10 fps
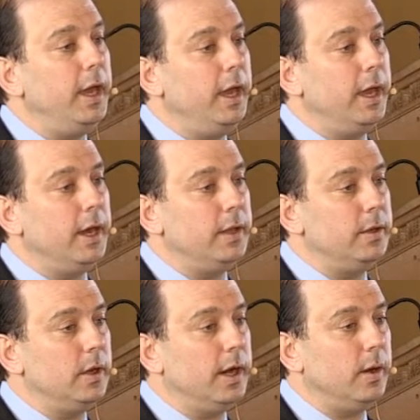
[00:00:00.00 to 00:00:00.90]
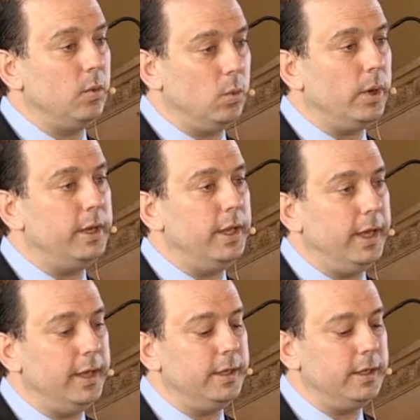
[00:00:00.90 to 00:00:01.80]
And uh, one
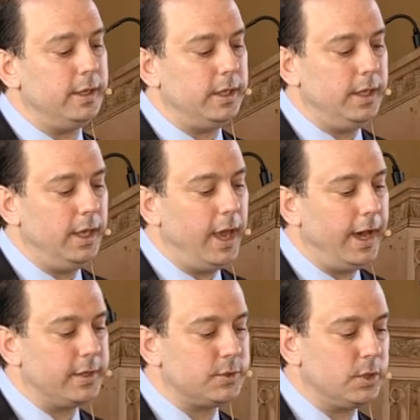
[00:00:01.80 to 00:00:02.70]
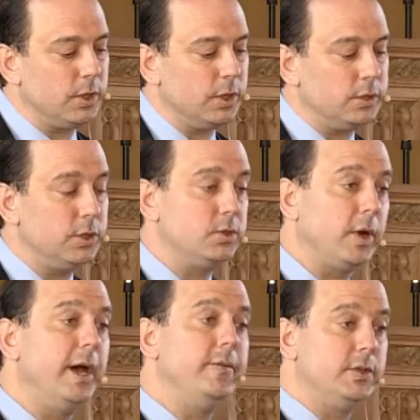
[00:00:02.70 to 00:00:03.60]
day, he asked her to
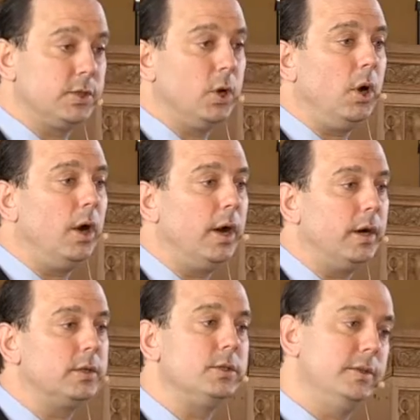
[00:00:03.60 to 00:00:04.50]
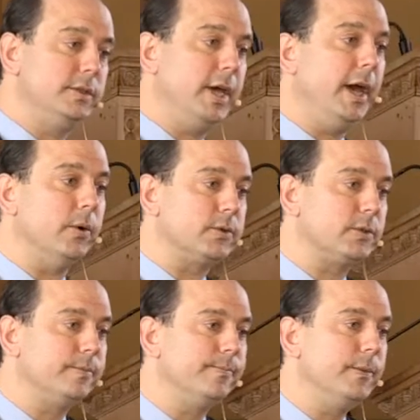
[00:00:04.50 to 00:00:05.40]
drive his car to this
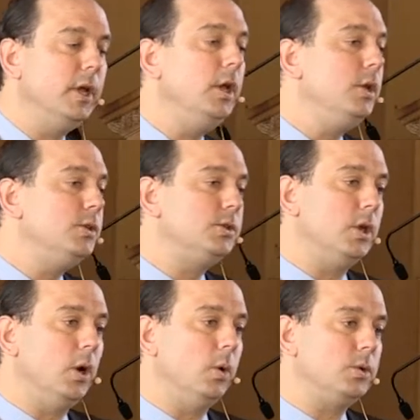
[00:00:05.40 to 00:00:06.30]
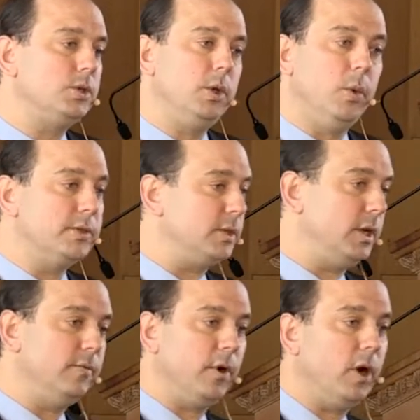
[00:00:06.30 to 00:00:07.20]
house. So she wasn't
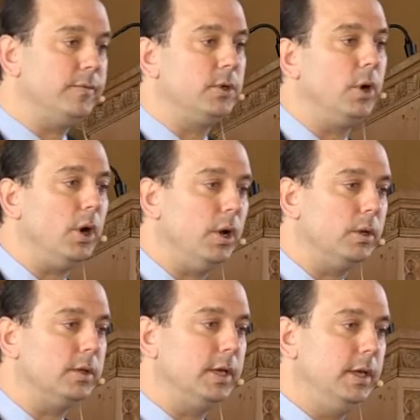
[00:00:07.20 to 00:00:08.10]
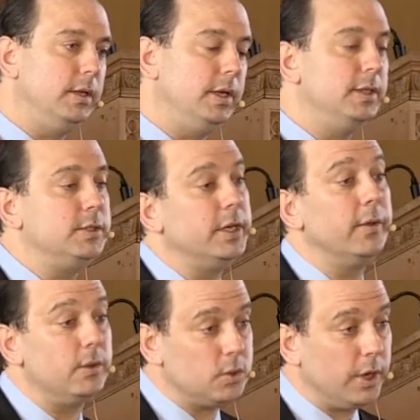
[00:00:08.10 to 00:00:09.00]
involved at all in, in
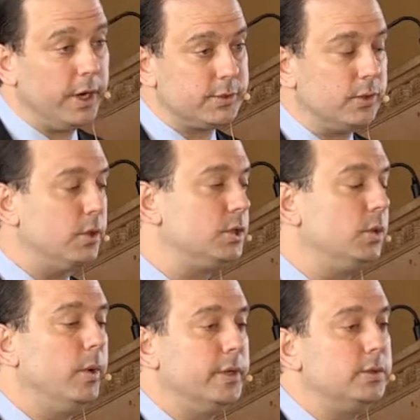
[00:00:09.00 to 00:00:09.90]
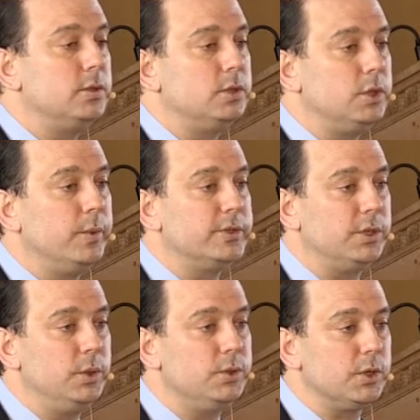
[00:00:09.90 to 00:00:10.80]
selling drugs, although she was, she was a
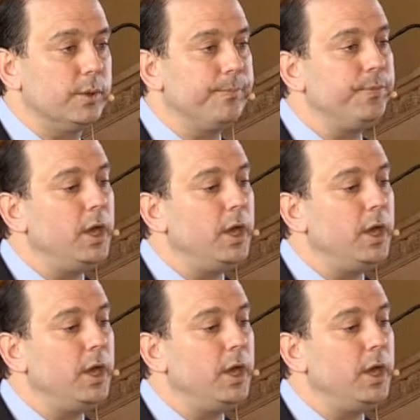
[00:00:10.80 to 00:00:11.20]
user.